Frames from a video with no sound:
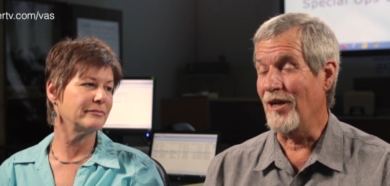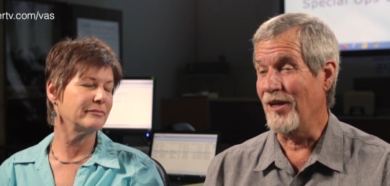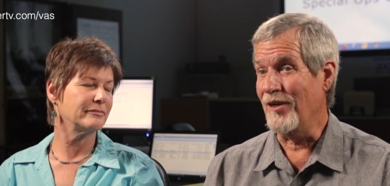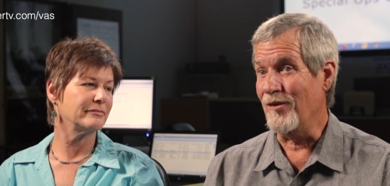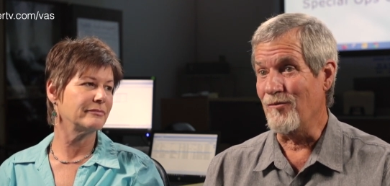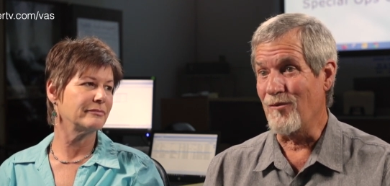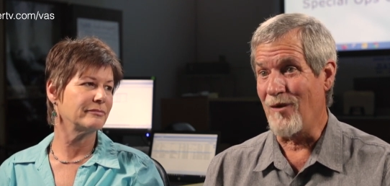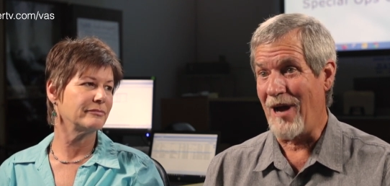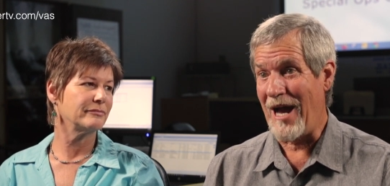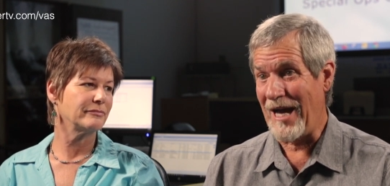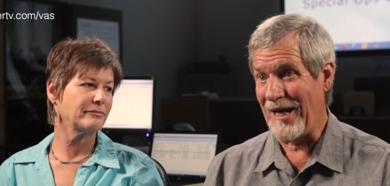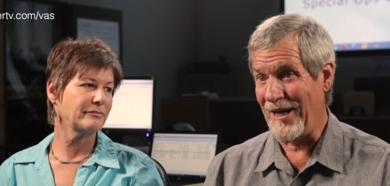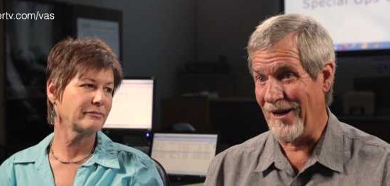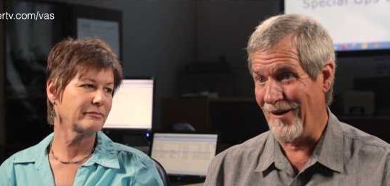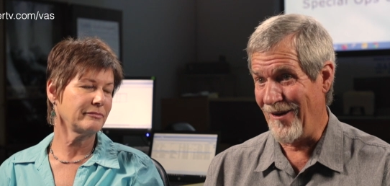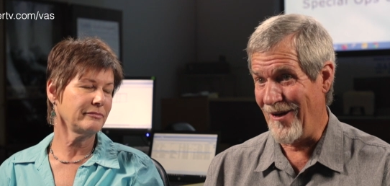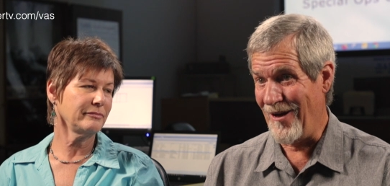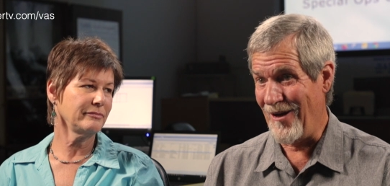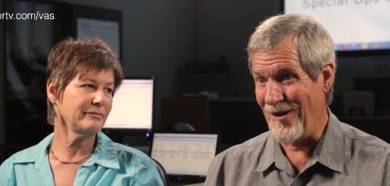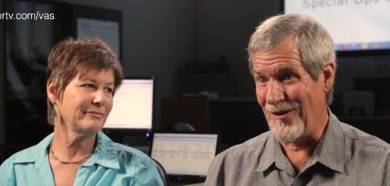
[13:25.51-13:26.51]
Speaker 1: done
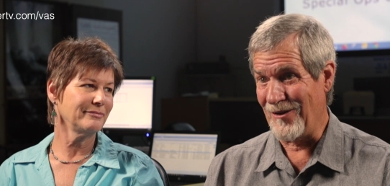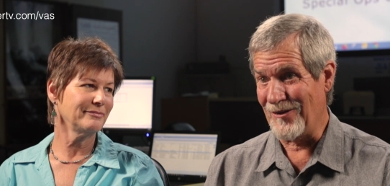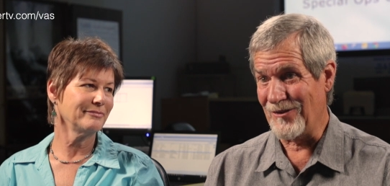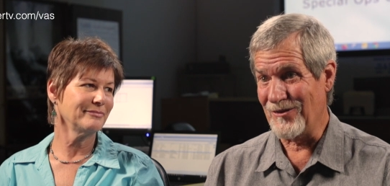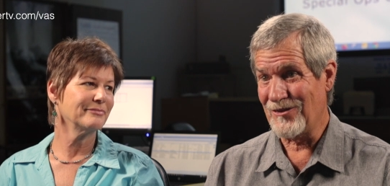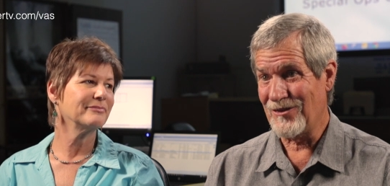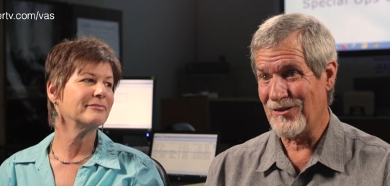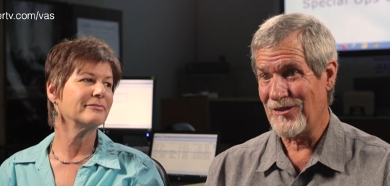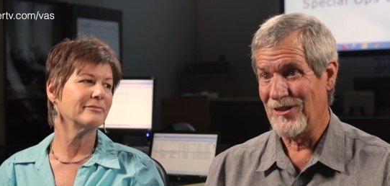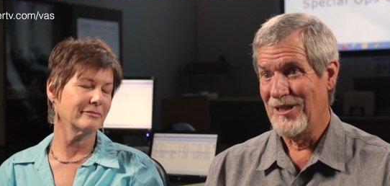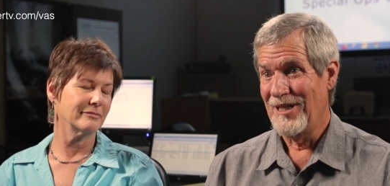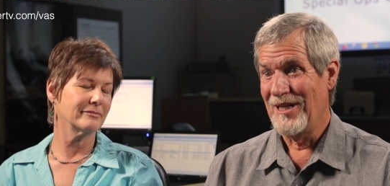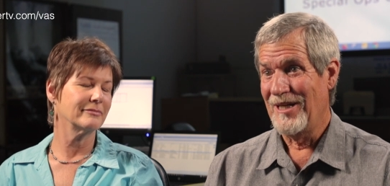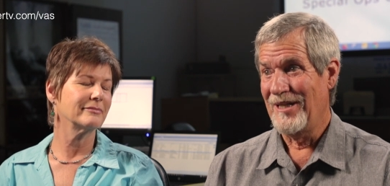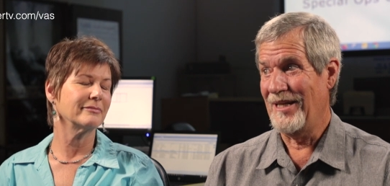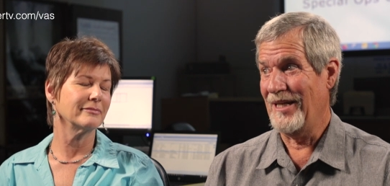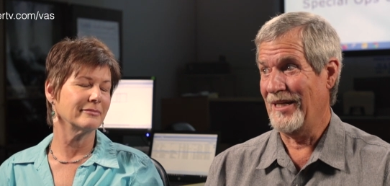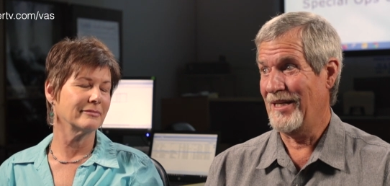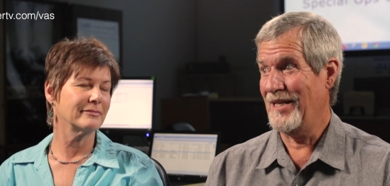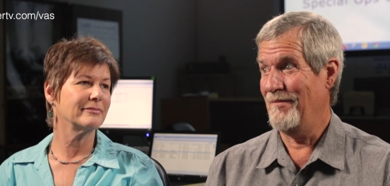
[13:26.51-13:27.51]
ride-alongs,
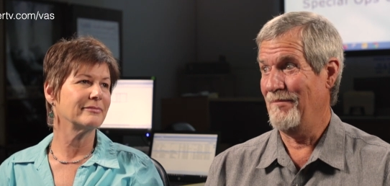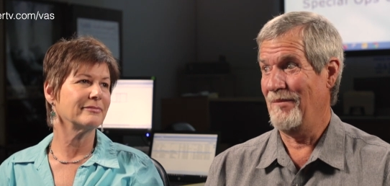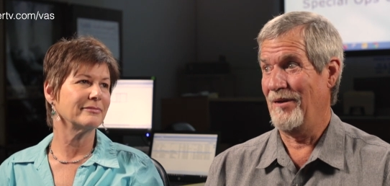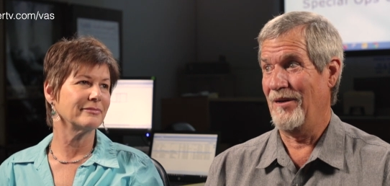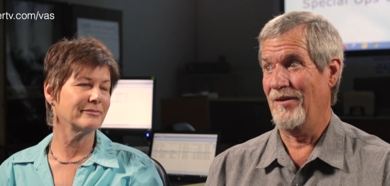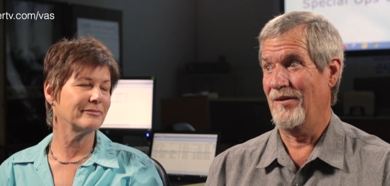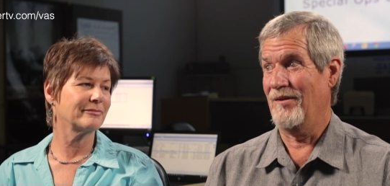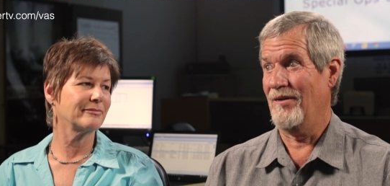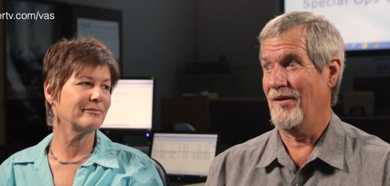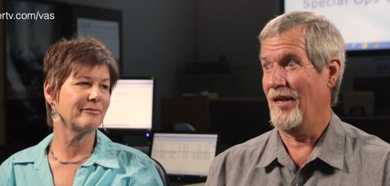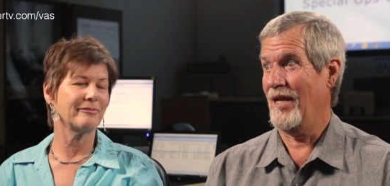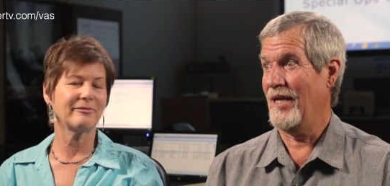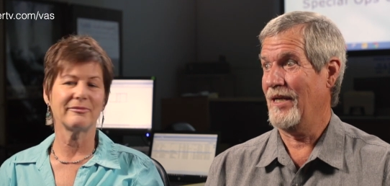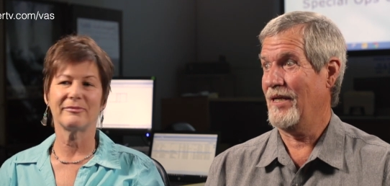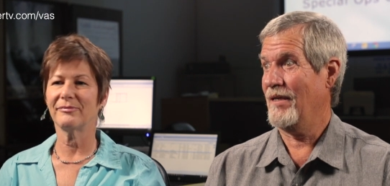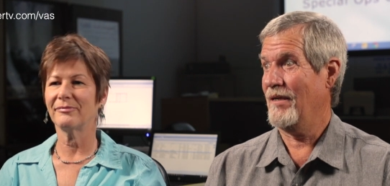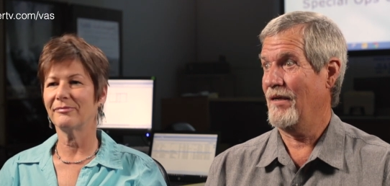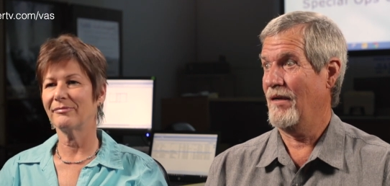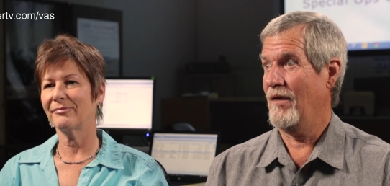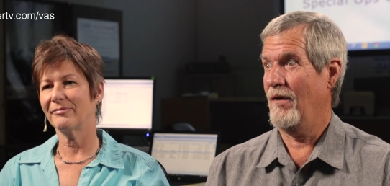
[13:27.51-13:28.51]
they come here and they're
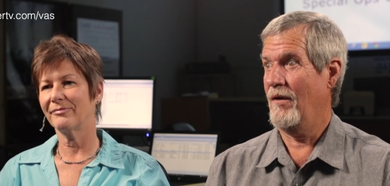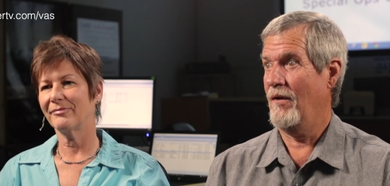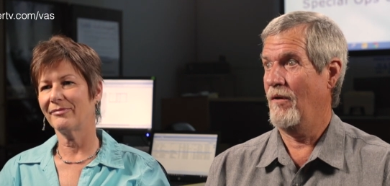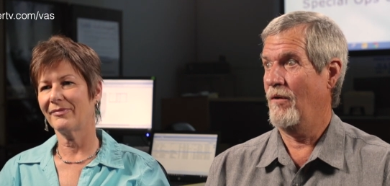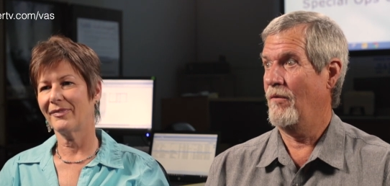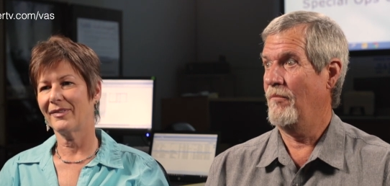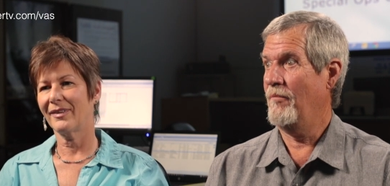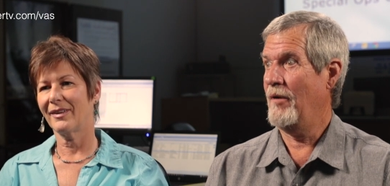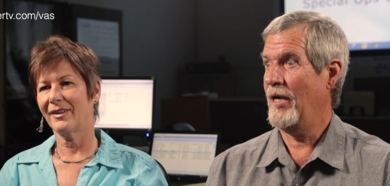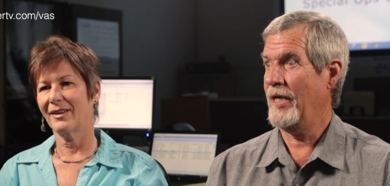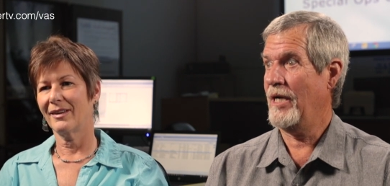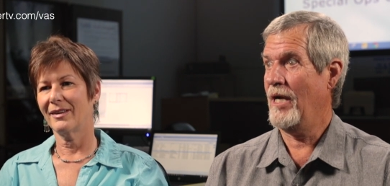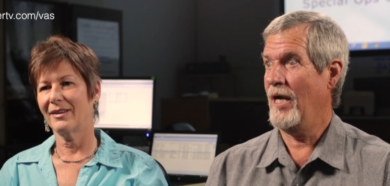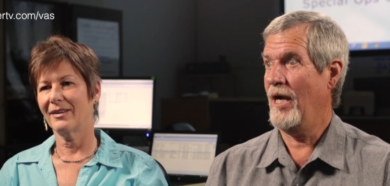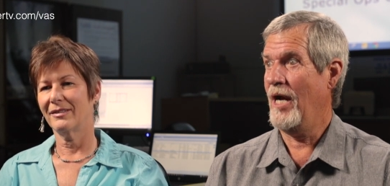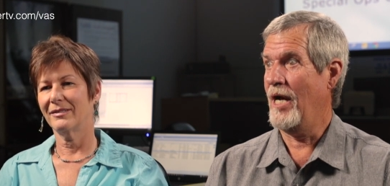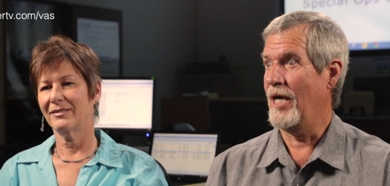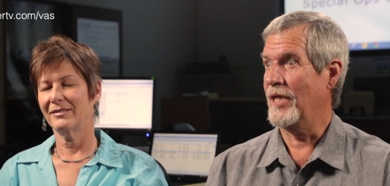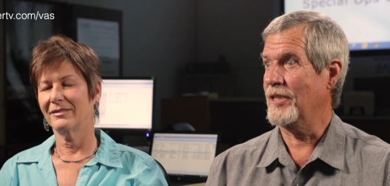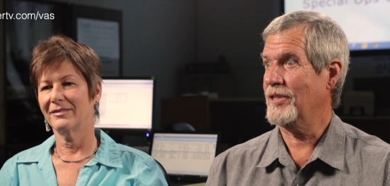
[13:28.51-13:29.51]
like, oh my
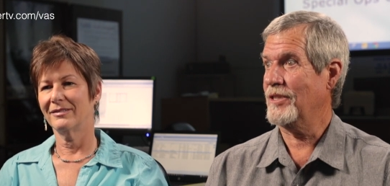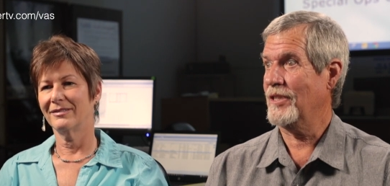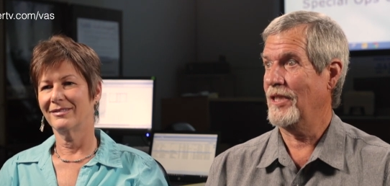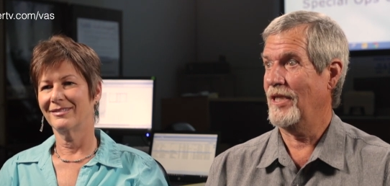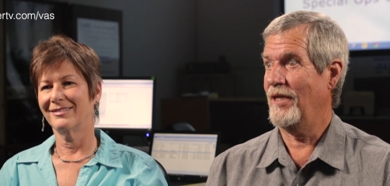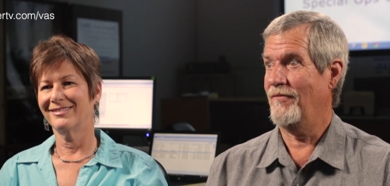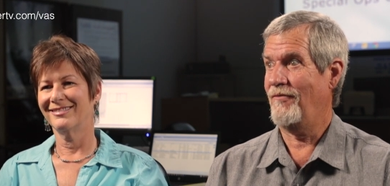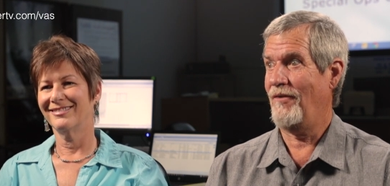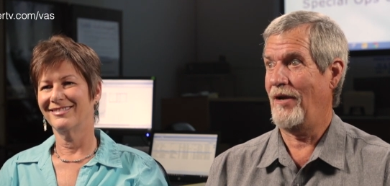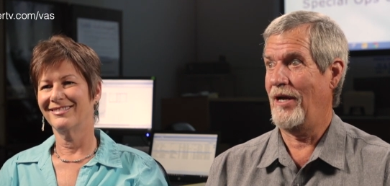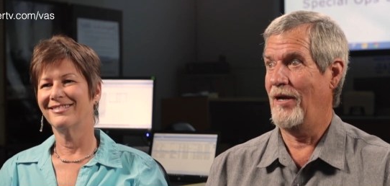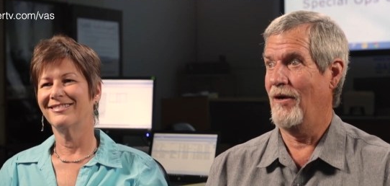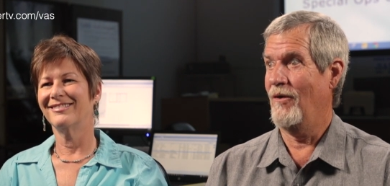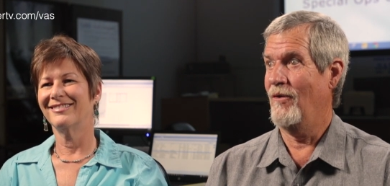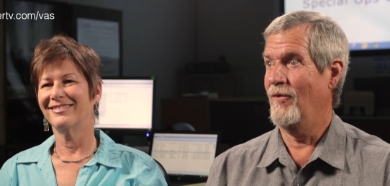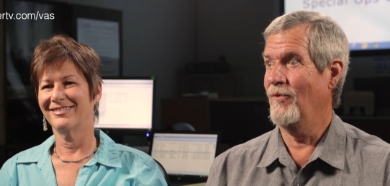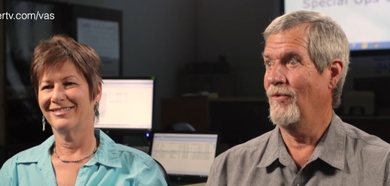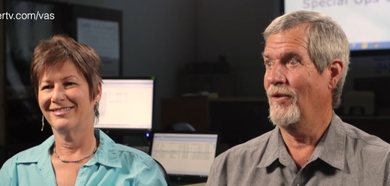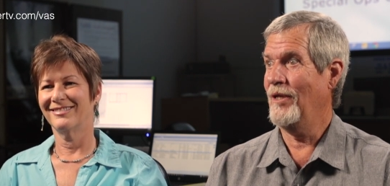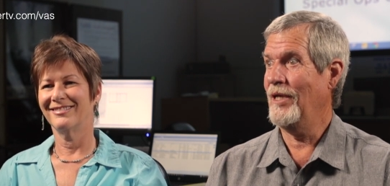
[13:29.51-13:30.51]
gosh, if I
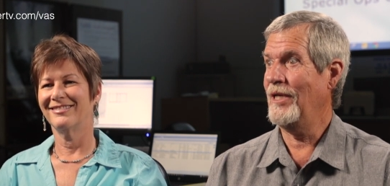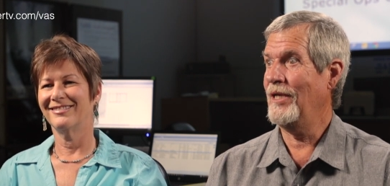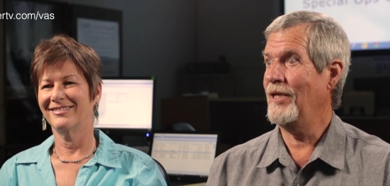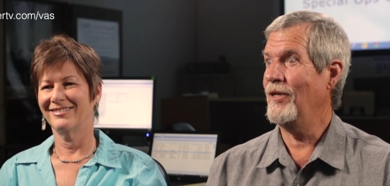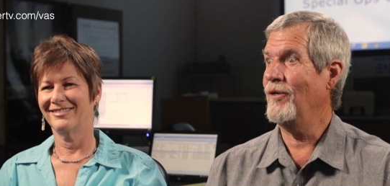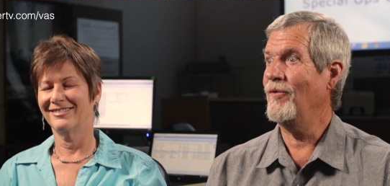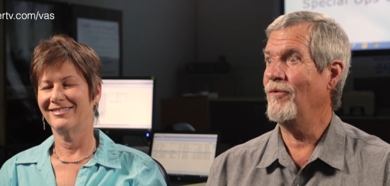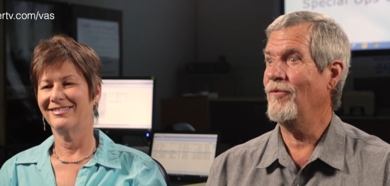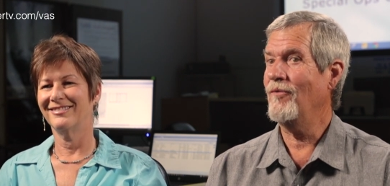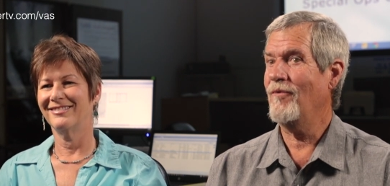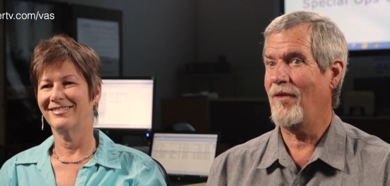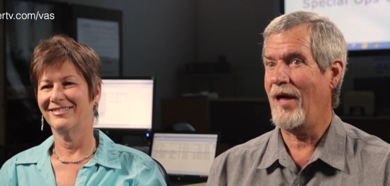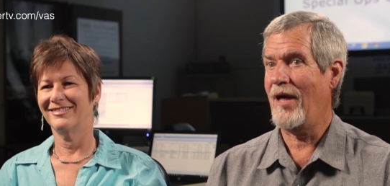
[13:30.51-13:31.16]
only knew